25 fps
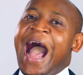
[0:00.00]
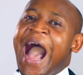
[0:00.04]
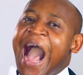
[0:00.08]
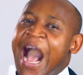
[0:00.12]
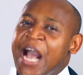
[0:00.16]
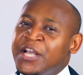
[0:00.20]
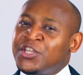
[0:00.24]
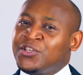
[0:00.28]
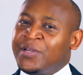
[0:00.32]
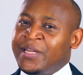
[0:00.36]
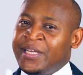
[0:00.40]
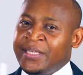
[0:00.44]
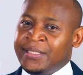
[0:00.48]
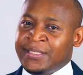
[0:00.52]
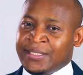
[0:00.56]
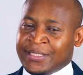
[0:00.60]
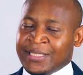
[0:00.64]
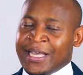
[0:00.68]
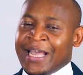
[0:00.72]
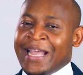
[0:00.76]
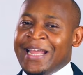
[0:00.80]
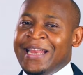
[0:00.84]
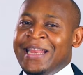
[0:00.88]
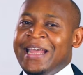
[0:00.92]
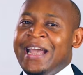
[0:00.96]
Actually
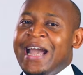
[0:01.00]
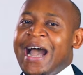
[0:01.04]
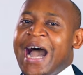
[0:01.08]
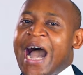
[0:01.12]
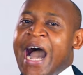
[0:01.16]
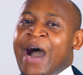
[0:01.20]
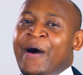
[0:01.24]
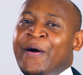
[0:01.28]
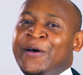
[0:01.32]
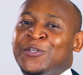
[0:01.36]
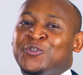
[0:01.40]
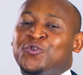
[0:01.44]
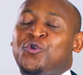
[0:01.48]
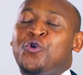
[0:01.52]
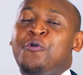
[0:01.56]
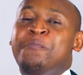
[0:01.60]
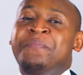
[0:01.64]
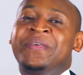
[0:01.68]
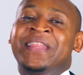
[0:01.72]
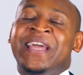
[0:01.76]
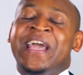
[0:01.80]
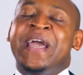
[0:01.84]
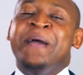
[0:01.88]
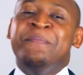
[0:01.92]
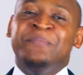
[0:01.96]
said I was
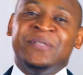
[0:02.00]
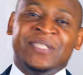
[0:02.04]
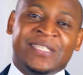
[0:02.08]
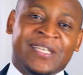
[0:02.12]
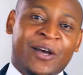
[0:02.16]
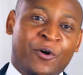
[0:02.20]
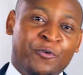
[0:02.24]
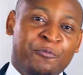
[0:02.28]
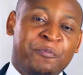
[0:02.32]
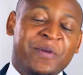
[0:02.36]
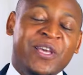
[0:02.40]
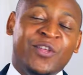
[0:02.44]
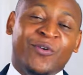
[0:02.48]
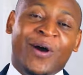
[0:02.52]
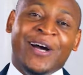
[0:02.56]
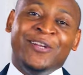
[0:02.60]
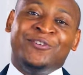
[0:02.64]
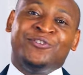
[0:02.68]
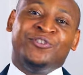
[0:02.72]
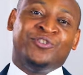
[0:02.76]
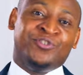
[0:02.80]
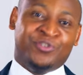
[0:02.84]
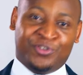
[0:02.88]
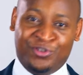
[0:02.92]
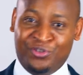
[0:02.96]
going to be the MC, I would be the one
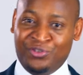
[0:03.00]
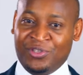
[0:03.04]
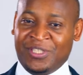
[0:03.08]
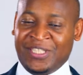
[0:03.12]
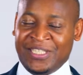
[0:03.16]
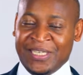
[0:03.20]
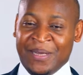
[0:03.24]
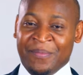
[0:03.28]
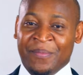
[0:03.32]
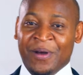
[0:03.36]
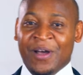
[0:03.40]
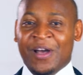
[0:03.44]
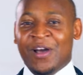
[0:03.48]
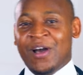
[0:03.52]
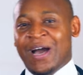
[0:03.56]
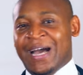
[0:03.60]
to introduce him.